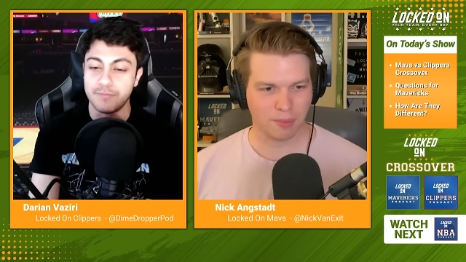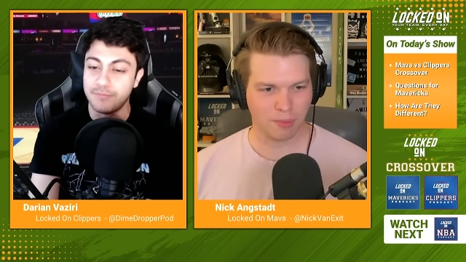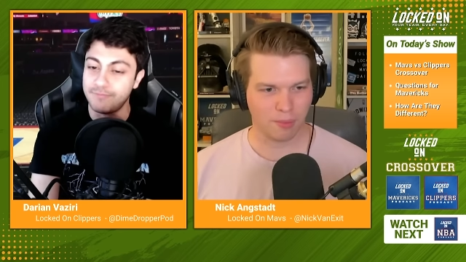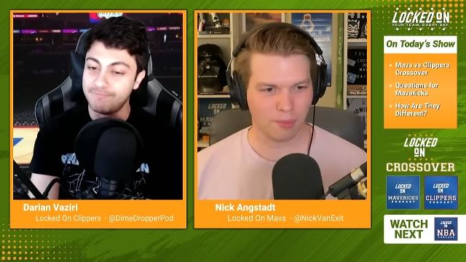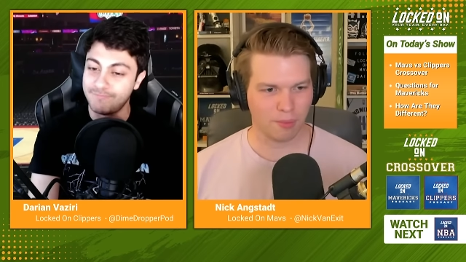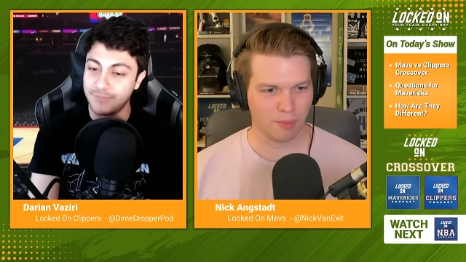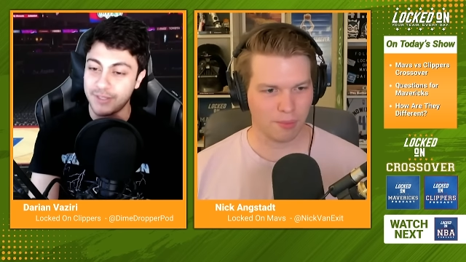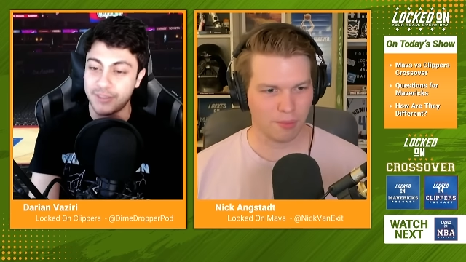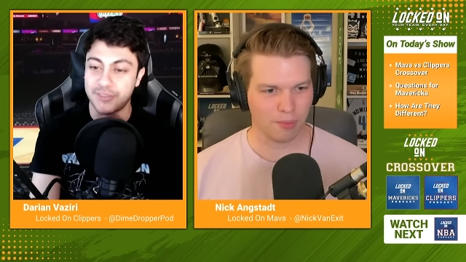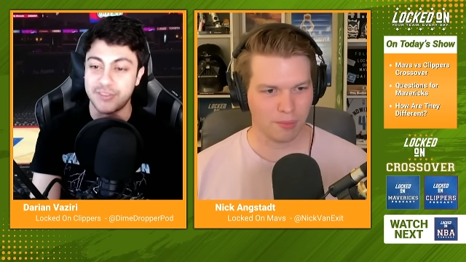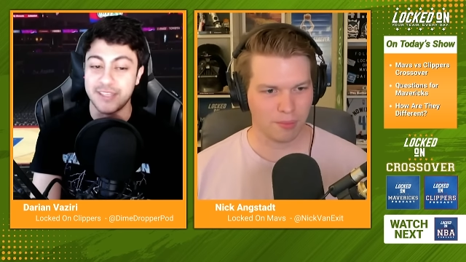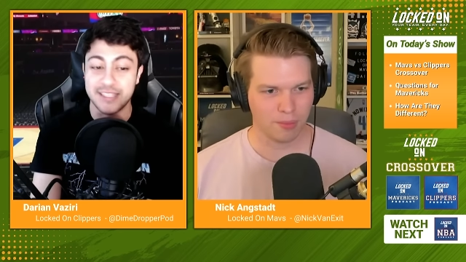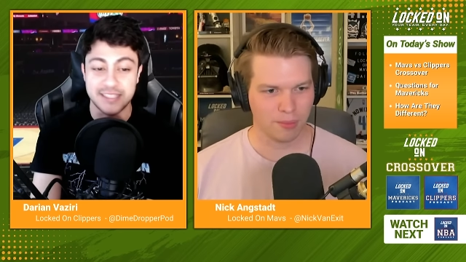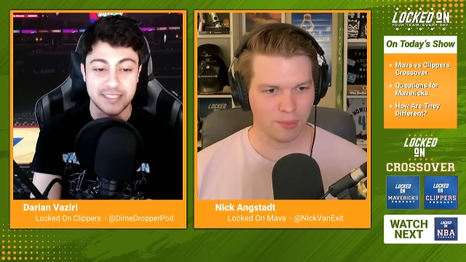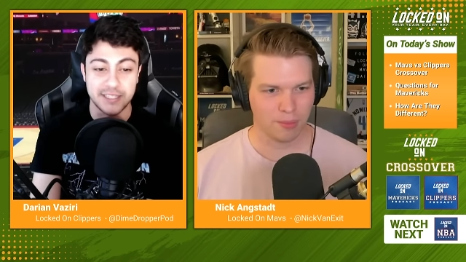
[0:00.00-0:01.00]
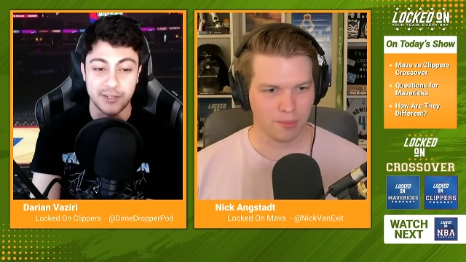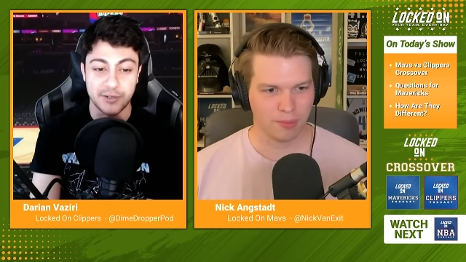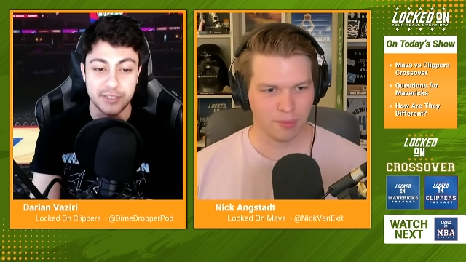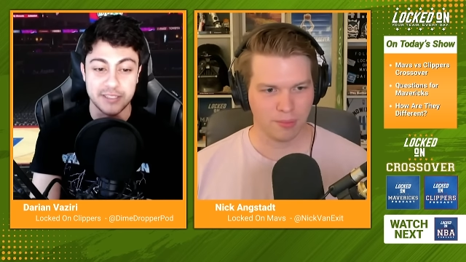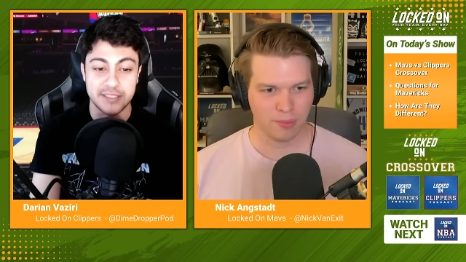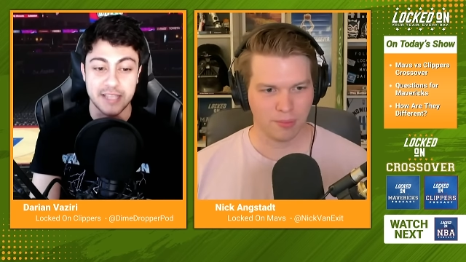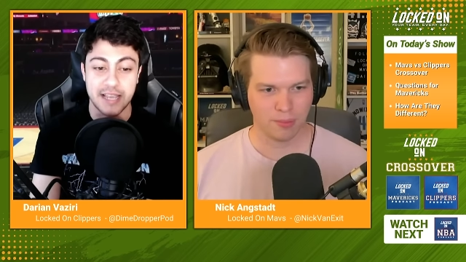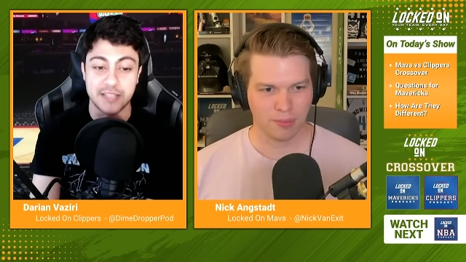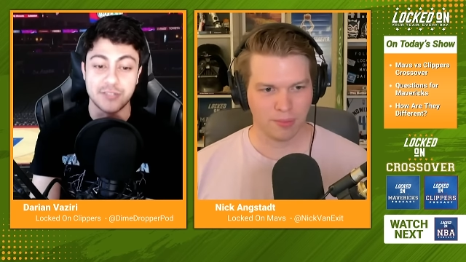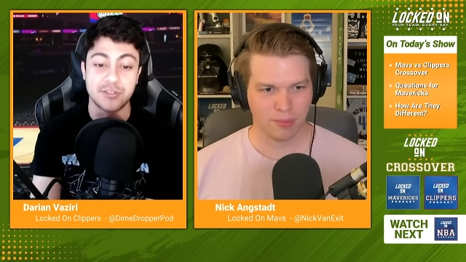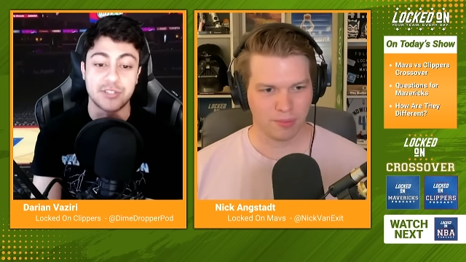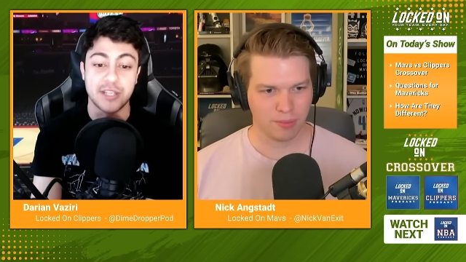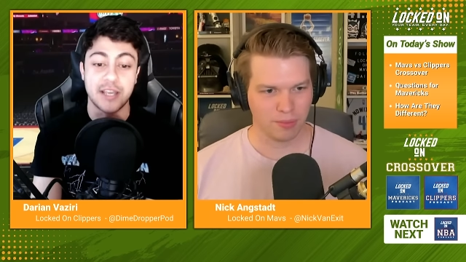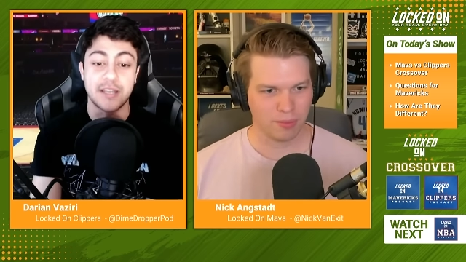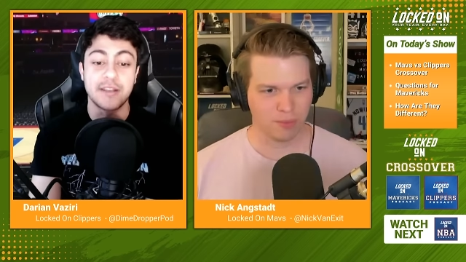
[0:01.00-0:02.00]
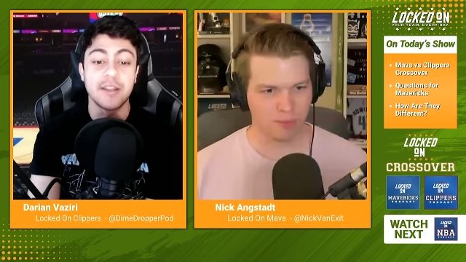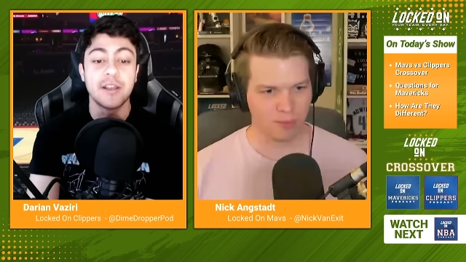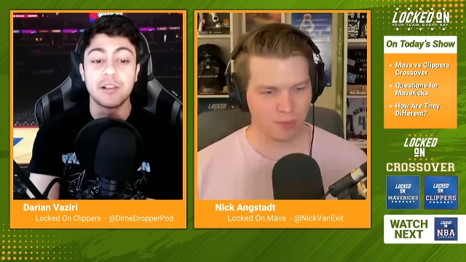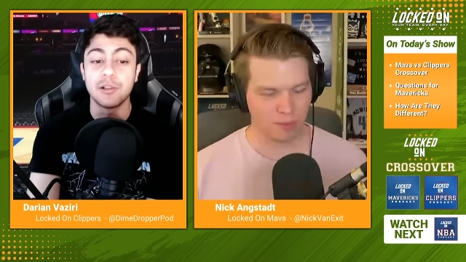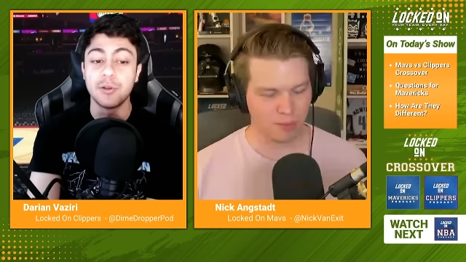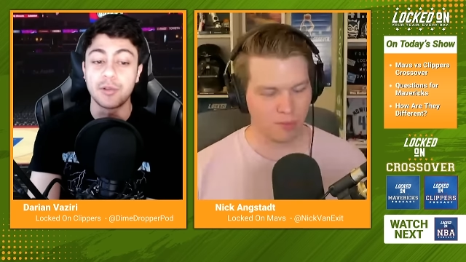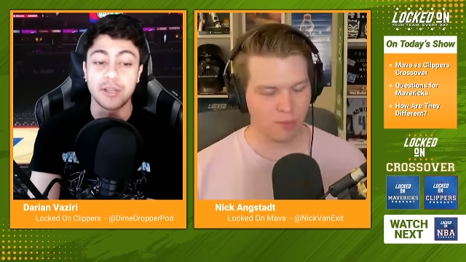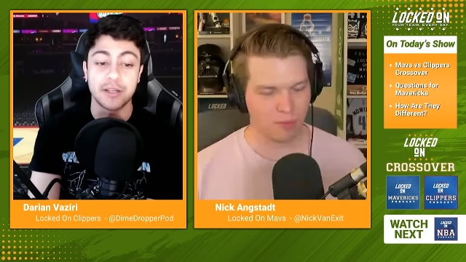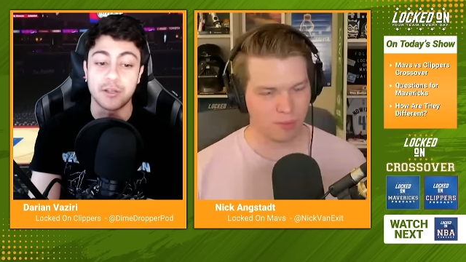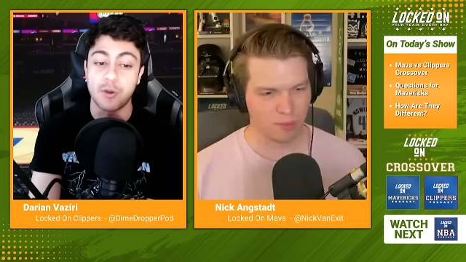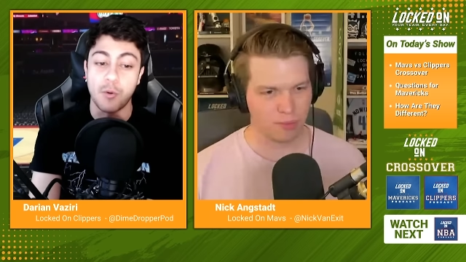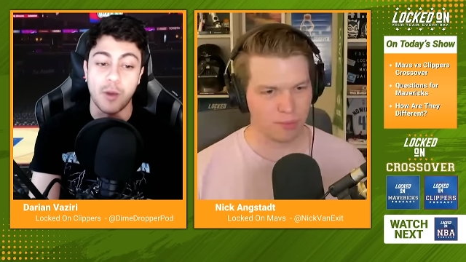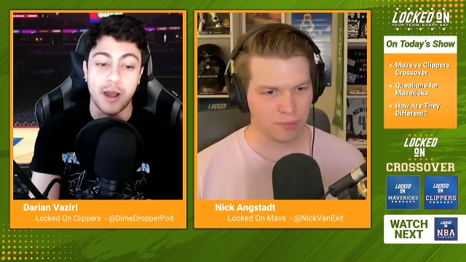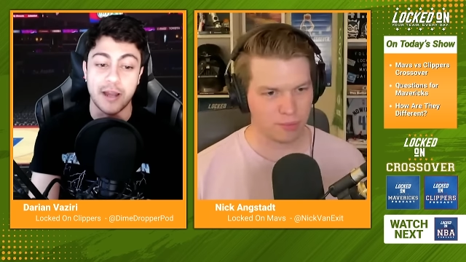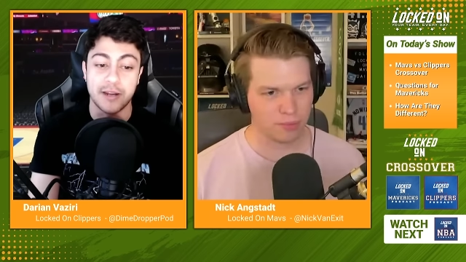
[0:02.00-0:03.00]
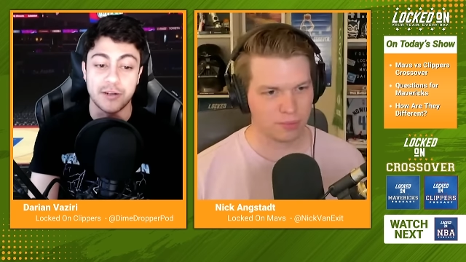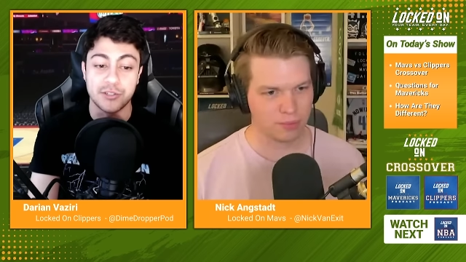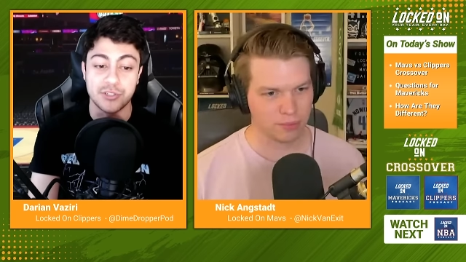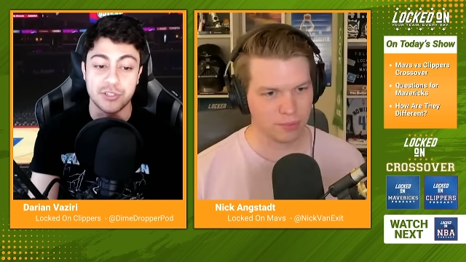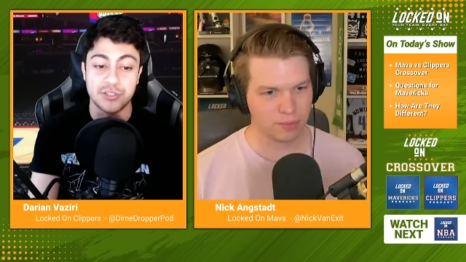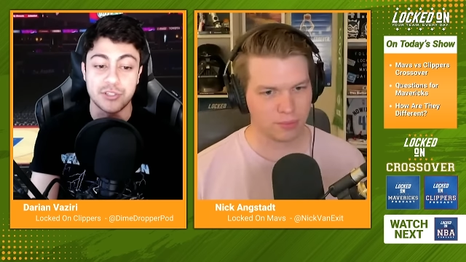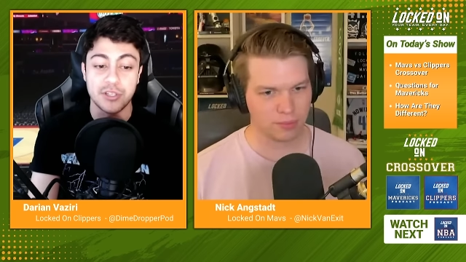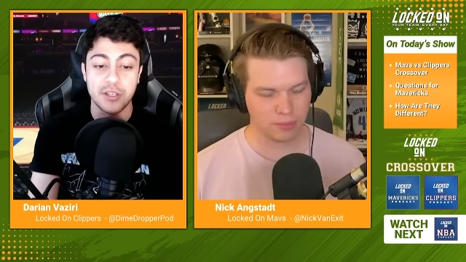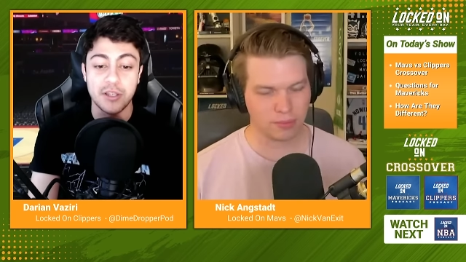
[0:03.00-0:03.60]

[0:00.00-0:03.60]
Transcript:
Speaker 1: with this series, as you said, Luka and Kawhi are just